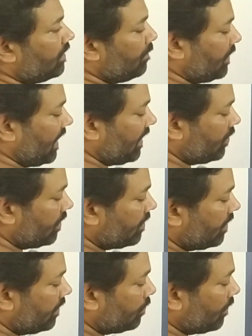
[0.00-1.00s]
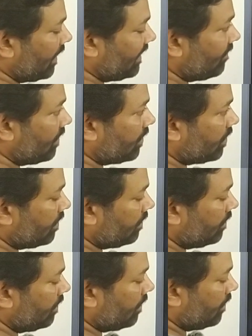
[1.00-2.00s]
depressions into
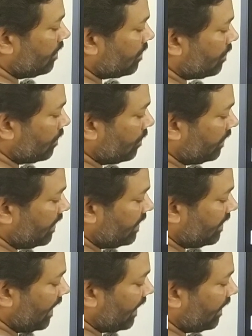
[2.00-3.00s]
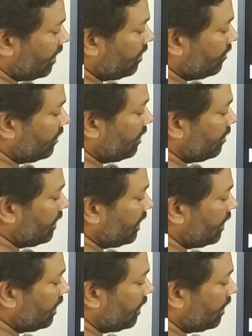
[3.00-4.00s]
elevation. So this angle will
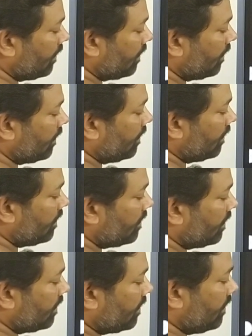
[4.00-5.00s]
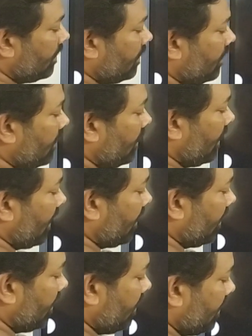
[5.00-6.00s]
be 60 degree
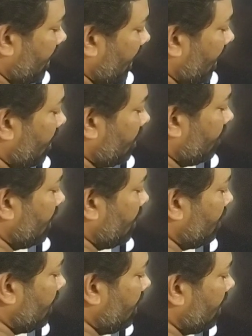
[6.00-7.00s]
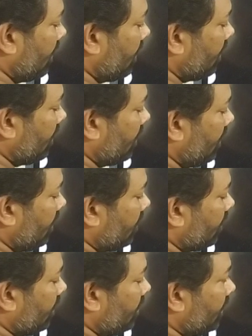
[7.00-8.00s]
and this angle will be
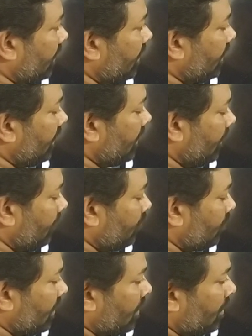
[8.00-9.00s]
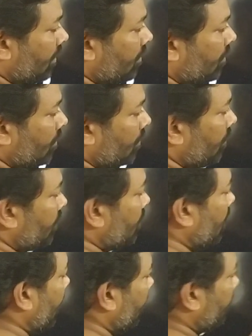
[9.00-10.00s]
30 degree. So
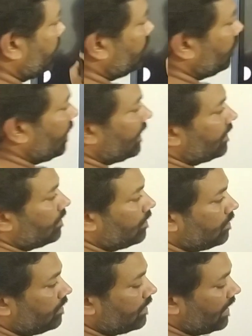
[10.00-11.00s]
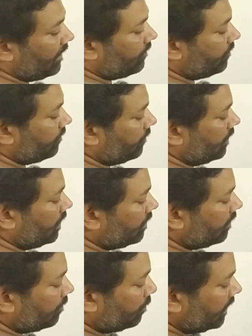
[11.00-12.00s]
you have triangle
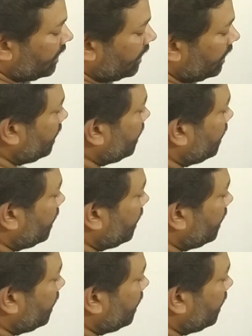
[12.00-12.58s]
F1P